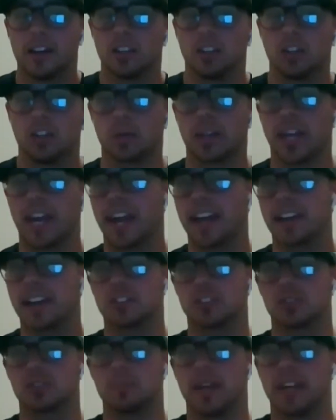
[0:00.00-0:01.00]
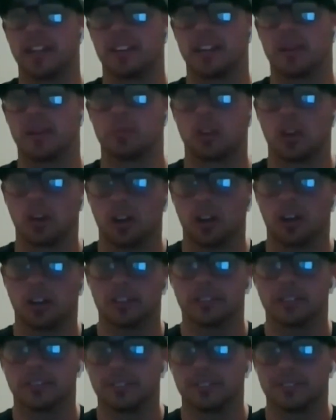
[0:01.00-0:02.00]
you can't just make them
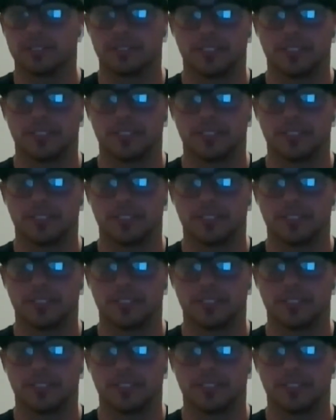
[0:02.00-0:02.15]
turn